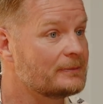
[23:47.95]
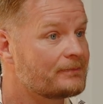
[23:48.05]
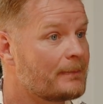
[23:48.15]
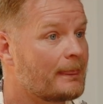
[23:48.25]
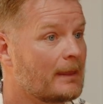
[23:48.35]

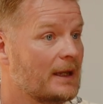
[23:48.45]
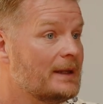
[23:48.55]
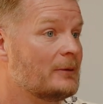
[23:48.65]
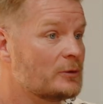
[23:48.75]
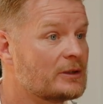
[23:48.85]

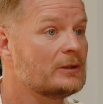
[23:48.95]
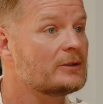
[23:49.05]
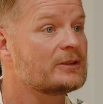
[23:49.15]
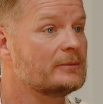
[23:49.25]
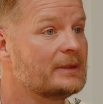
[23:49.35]
That wasn't
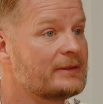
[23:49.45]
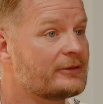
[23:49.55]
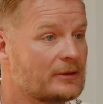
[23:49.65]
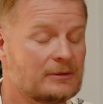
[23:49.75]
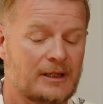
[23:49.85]
lost on me
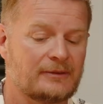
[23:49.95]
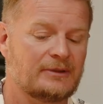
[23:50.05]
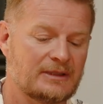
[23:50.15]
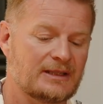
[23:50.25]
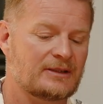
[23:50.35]
through,
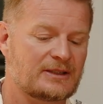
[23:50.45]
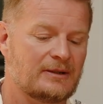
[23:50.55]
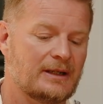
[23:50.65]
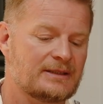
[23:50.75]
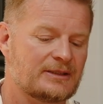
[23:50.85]
as I
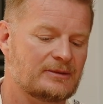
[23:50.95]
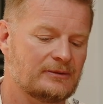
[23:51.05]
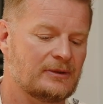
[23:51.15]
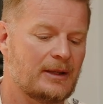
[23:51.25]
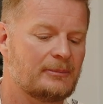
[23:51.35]
started to
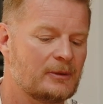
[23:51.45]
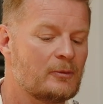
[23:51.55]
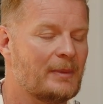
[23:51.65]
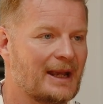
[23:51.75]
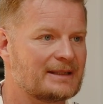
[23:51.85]
sort of
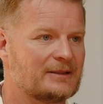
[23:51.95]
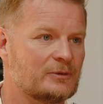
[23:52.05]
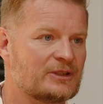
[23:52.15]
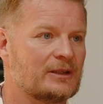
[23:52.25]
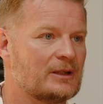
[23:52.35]
build Max. It
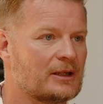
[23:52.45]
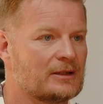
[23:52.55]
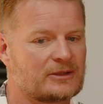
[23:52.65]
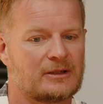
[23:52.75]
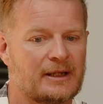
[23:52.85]
wasn't like
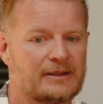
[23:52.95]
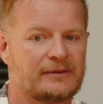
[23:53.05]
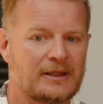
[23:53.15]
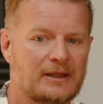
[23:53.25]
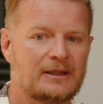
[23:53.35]
I was kind
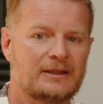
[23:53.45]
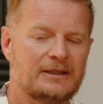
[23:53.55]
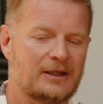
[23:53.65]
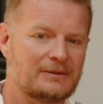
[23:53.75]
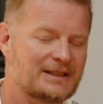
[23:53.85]
of,
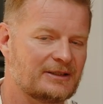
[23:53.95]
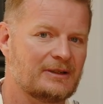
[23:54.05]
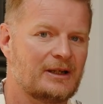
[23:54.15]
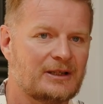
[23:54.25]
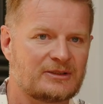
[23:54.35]
listen,
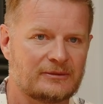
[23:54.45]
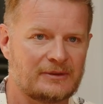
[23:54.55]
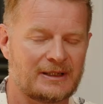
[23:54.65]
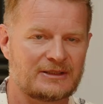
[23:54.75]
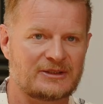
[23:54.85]
I sort
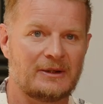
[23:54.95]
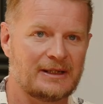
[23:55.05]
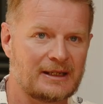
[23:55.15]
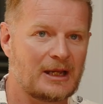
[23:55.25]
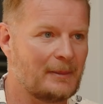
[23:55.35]
of
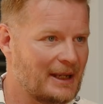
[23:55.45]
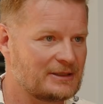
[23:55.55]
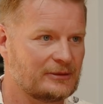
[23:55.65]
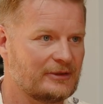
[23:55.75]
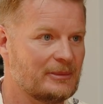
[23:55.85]
started
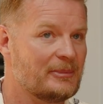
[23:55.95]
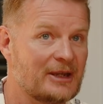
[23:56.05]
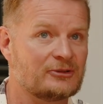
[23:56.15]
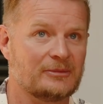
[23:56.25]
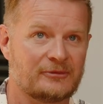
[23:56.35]
IncomeMAX off in my
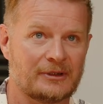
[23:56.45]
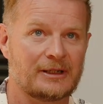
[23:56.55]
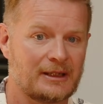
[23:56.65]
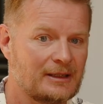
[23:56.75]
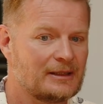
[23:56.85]
bedroom, right?